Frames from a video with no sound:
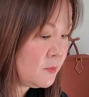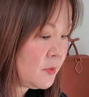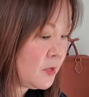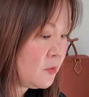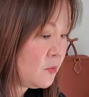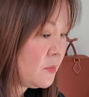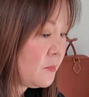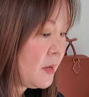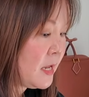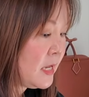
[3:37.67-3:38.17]
been
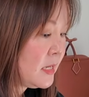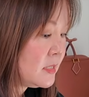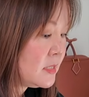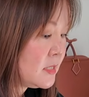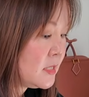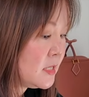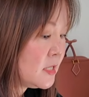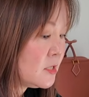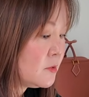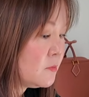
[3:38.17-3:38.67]

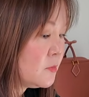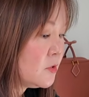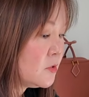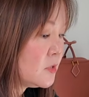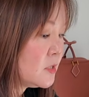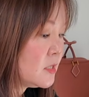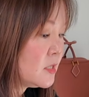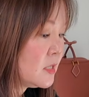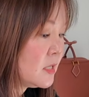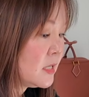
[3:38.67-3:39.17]
repainted is
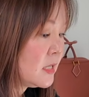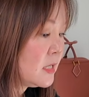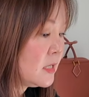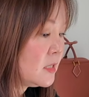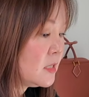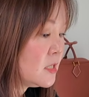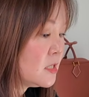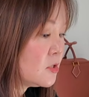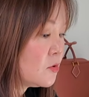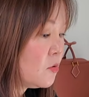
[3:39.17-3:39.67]
mostly
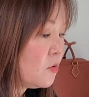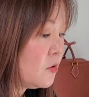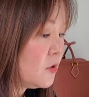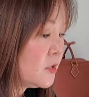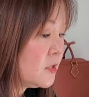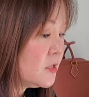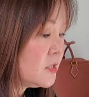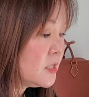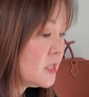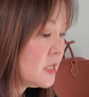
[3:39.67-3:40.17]
these
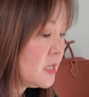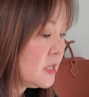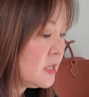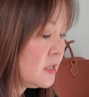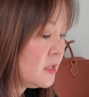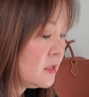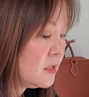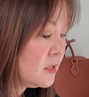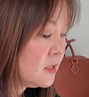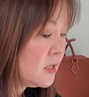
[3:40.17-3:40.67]
corners
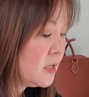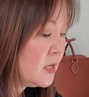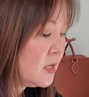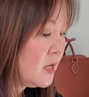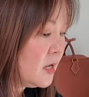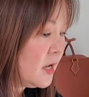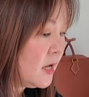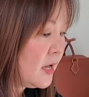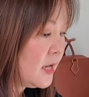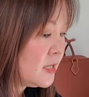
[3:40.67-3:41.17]
here.
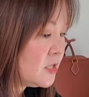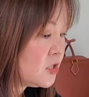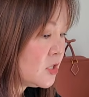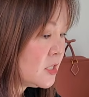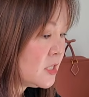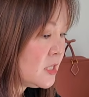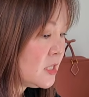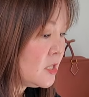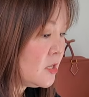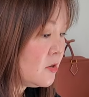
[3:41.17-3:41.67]
As you
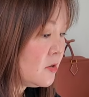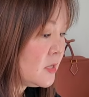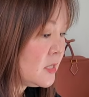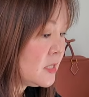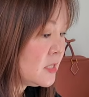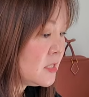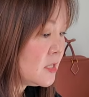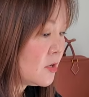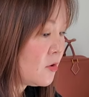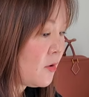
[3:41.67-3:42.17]
can see, there
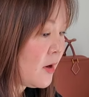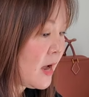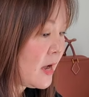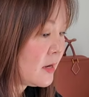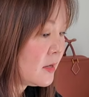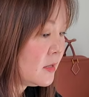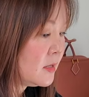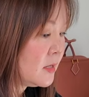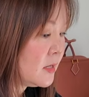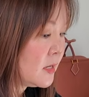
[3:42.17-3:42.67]
is the
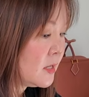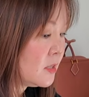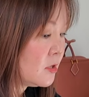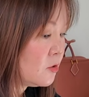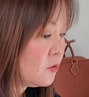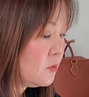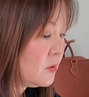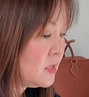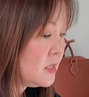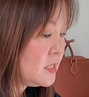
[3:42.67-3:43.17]
crackling and the
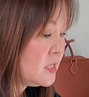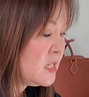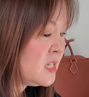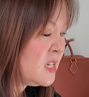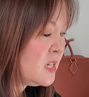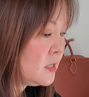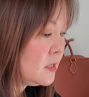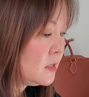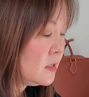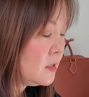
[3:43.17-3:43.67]

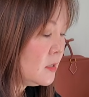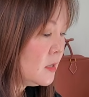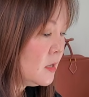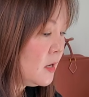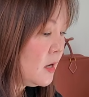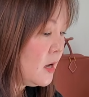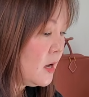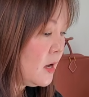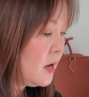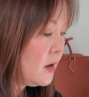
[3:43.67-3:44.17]
creasing.
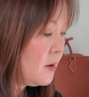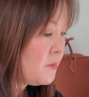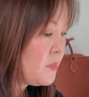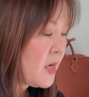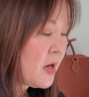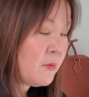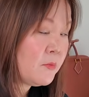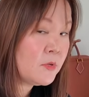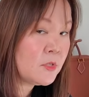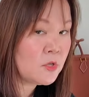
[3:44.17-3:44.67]

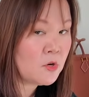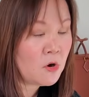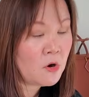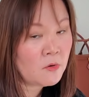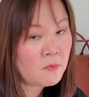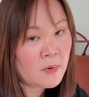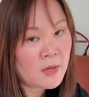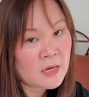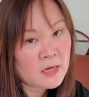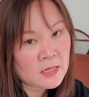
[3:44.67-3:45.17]
That was
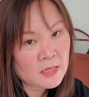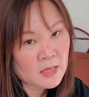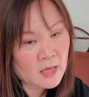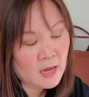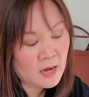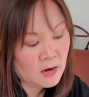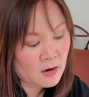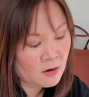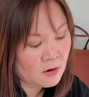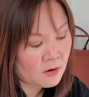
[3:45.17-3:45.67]
already
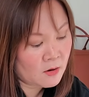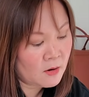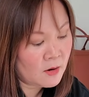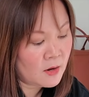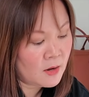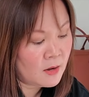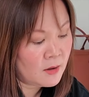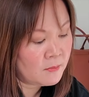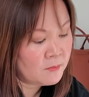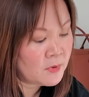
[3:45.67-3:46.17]
there.
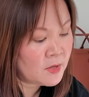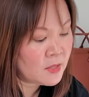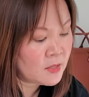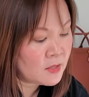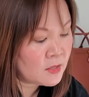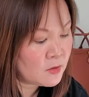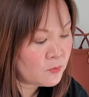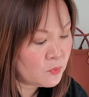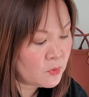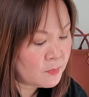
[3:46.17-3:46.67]
And
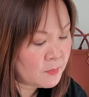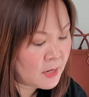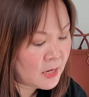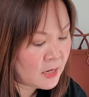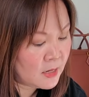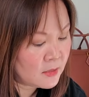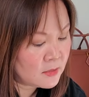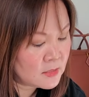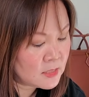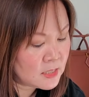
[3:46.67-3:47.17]
then the
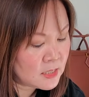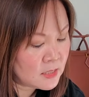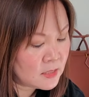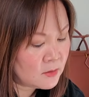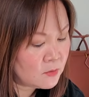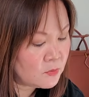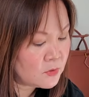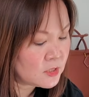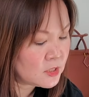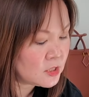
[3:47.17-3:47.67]

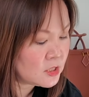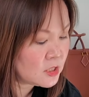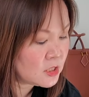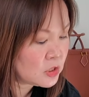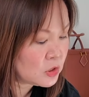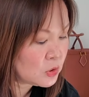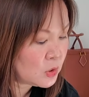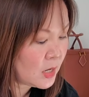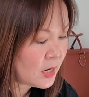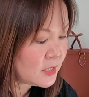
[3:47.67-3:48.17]
repainting was
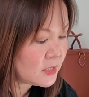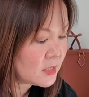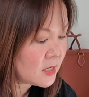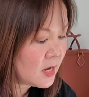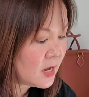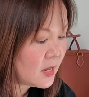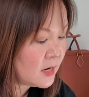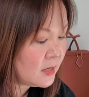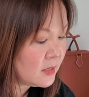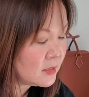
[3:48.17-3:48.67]
just trying to
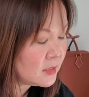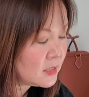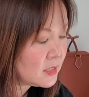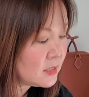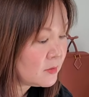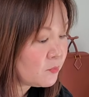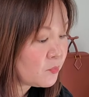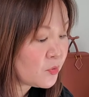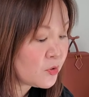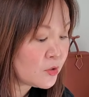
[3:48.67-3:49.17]
kind of
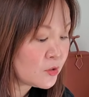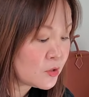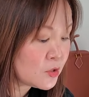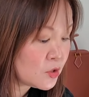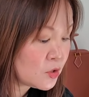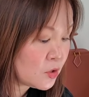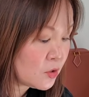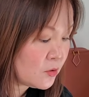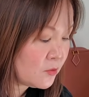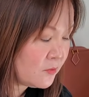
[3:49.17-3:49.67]

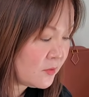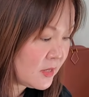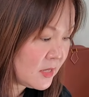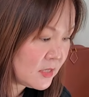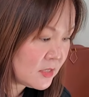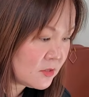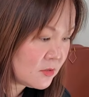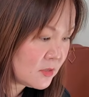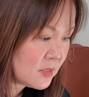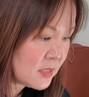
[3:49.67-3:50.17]
preserve
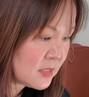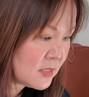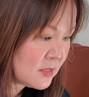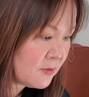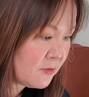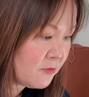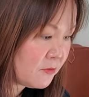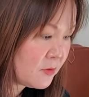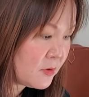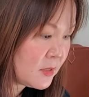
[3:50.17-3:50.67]
it so it
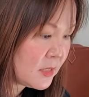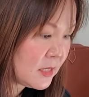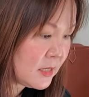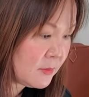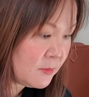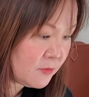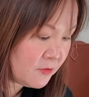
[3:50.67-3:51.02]
doesn't keep